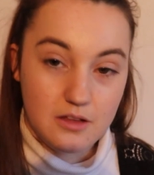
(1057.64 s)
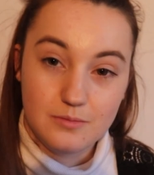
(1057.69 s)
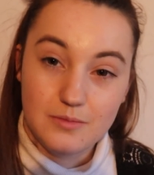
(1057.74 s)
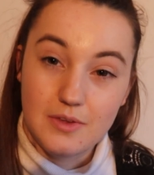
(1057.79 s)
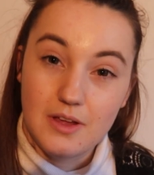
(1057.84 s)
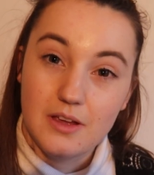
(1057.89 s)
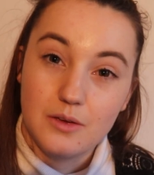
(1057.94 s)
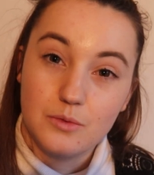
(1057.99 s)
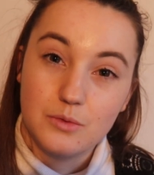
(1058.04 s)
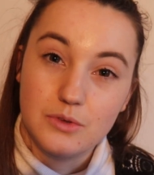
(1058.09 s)

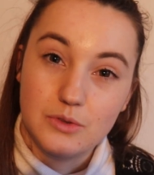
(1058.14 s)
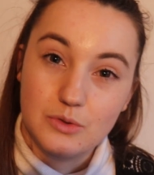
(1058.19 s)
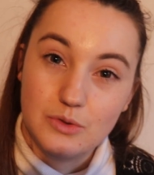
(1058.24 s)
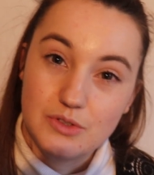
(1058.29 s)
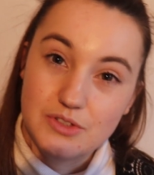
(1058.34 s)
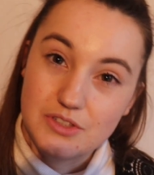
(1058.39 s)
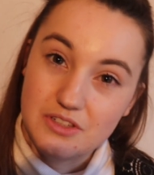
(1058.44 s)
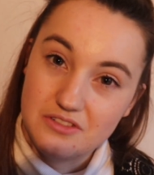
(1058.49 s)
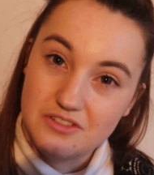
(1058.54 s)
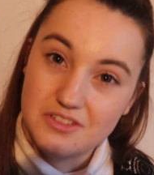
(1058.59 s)
I will
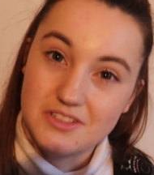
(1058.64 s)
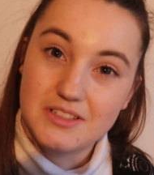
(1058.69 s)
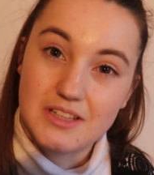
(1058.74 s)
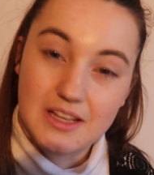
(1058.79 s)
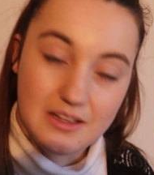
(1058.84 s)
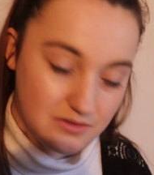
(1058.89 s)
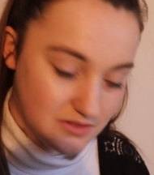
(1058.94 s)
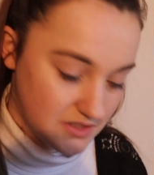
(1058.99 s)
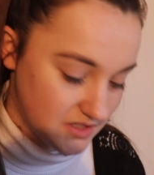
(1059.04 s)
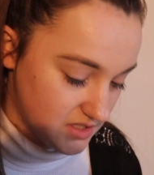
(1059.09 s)
also just
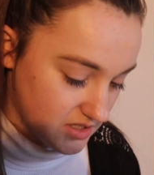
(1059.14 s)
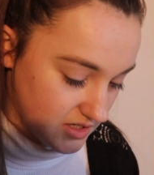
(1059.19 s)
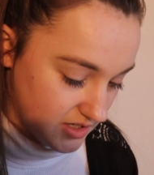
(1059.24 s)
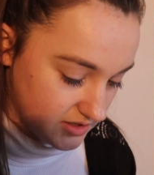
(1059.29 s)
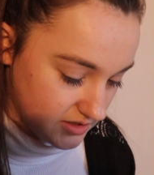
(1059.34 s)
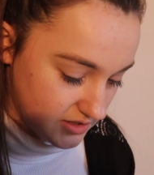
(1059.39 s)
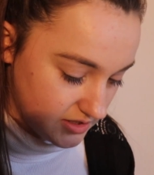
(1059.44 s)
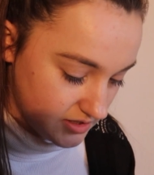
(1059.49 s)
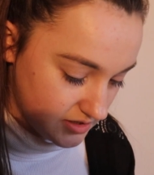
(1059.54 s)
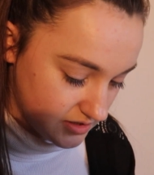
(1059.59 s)
countersign
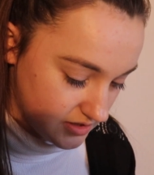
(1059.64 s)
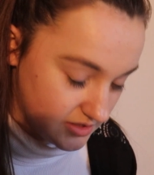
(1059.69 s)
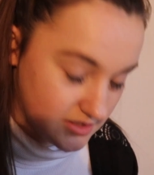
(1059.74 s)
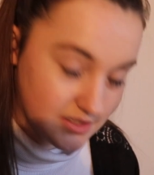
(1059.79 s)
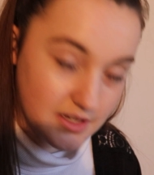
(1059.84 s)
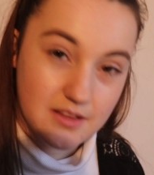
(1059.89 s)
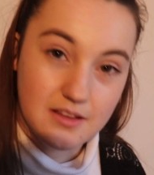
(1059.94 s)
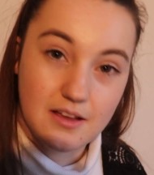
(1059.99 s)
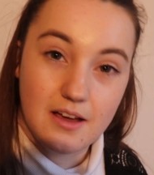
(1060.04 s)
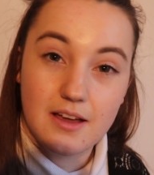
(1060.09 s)
this to
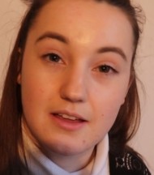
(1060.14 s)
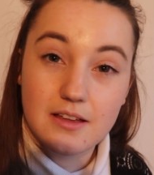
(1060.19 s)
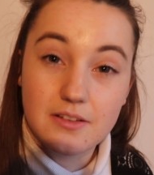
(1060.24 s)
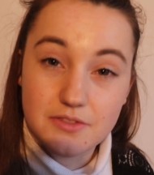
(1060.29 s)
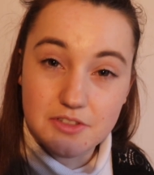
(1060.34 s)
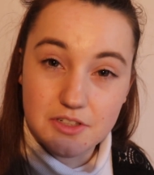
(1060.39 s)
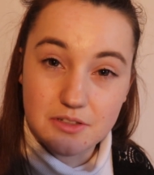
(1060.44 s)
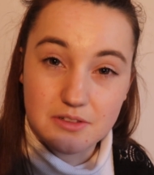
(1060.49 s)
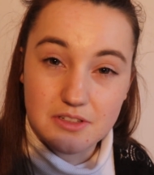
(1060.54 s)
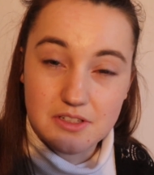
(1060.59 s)
say that I have
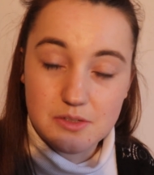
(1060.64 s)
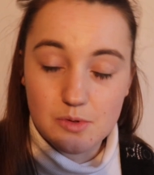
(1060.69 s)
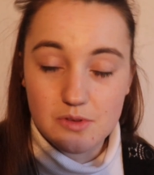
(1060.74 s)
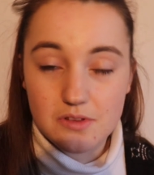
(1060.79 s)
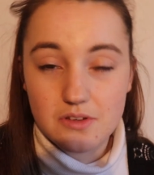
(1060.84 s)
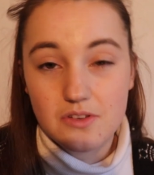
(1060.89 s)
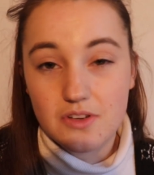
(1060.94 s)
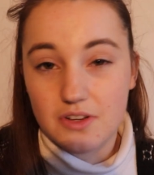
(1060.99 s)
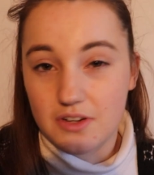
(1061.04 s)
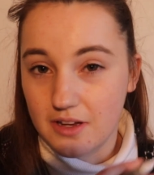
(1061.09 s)
done this with
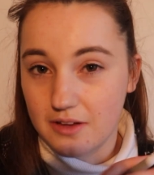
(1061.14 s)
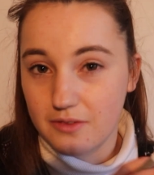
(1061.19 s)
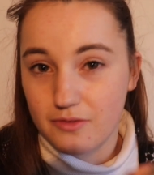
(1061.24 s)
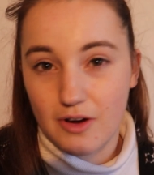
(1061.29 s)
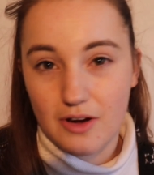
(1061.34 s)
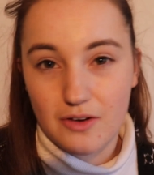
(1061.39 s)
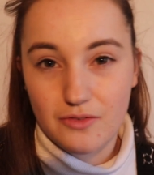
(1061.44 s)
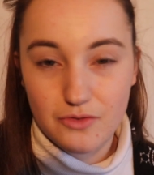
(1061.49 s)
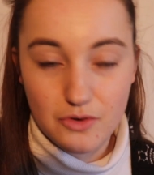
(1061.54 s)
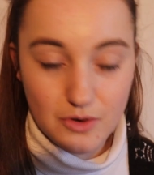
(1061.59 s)
you and I have
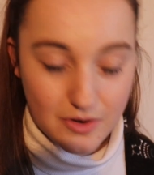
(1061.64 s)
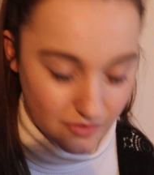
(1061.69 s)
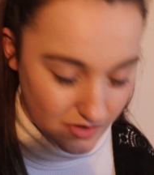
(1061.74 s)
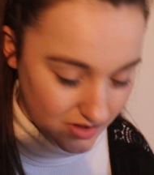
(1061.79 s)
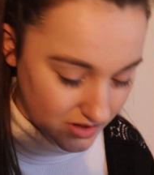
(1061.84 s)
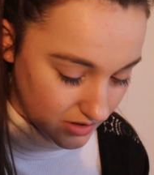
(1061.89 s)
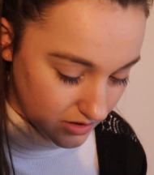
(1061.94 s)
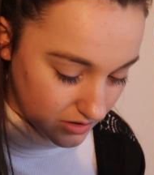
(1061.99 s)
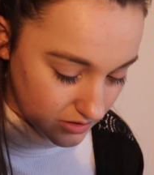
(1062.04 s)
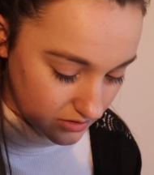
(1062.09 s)
read through
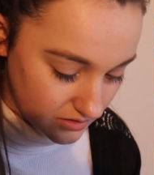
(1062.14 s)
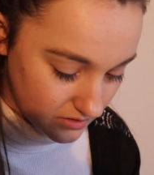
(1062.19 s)
everything.